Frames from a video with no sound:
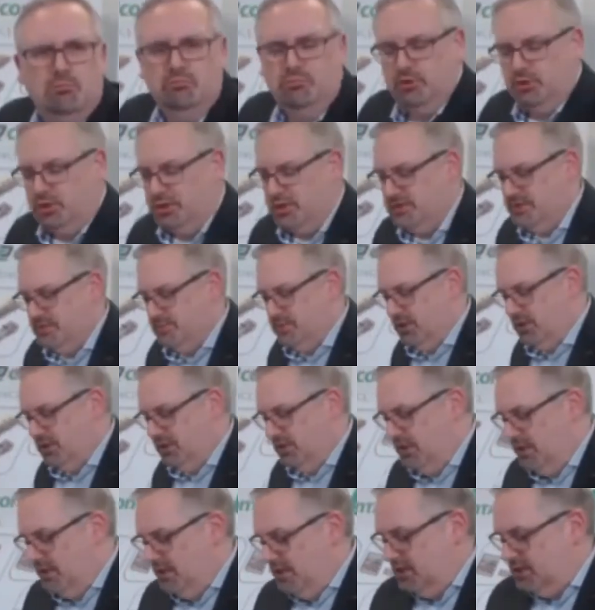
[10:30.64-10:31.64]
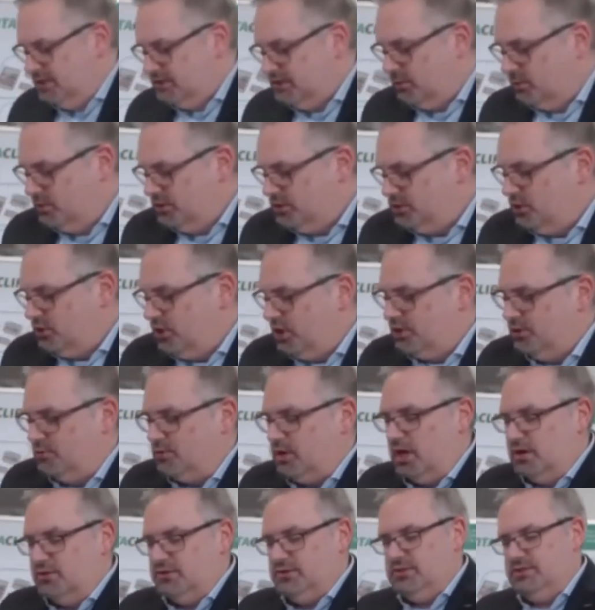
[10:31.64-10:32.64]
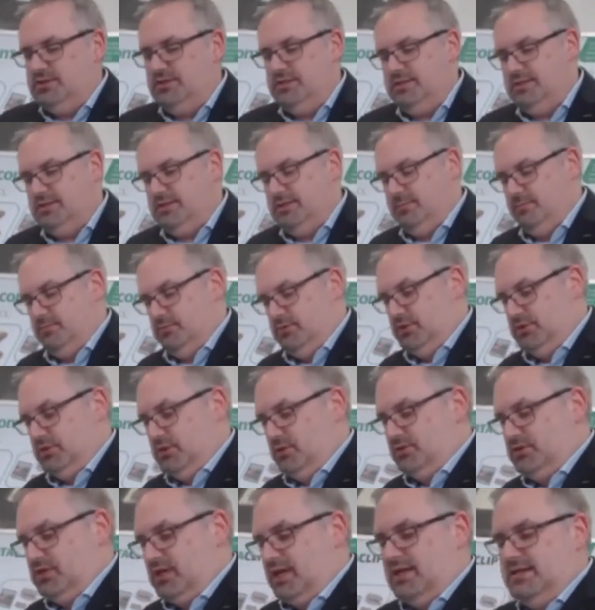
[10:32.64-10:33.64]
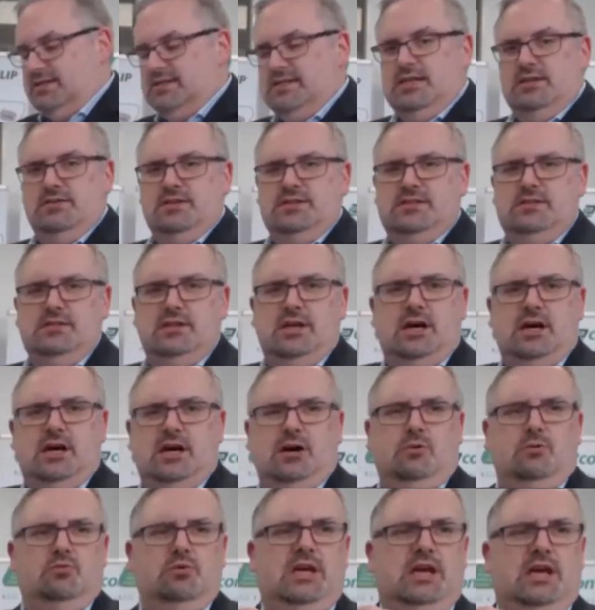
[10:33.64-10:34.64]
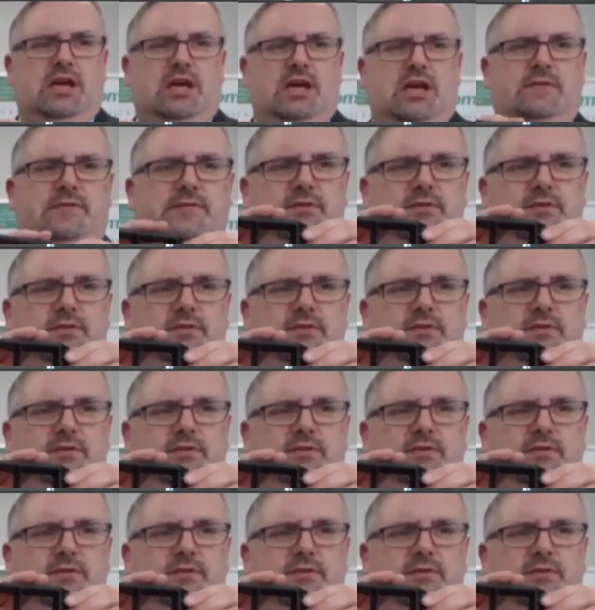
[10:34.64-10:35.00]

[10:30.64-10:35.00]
put it in the middle. So we turn around the system. So the idea is now we have